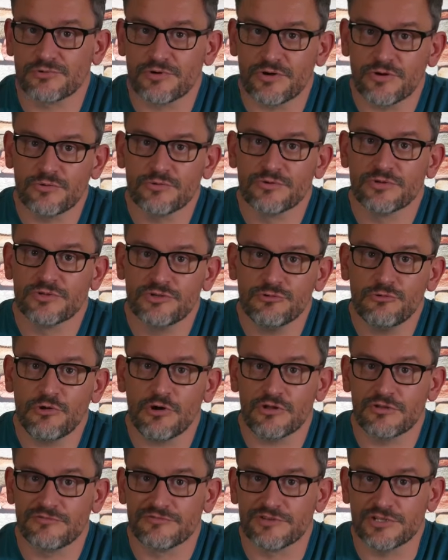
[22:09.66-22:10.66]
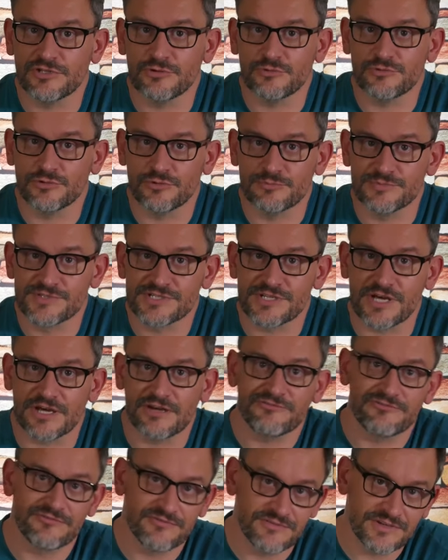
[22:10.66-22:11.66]
grow, do all of the YouTube
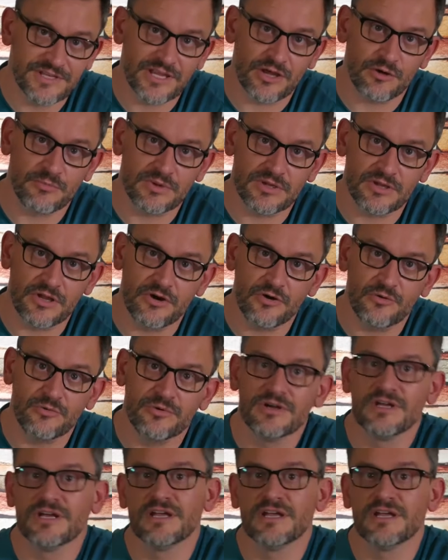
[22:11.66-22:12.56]
stuff down below.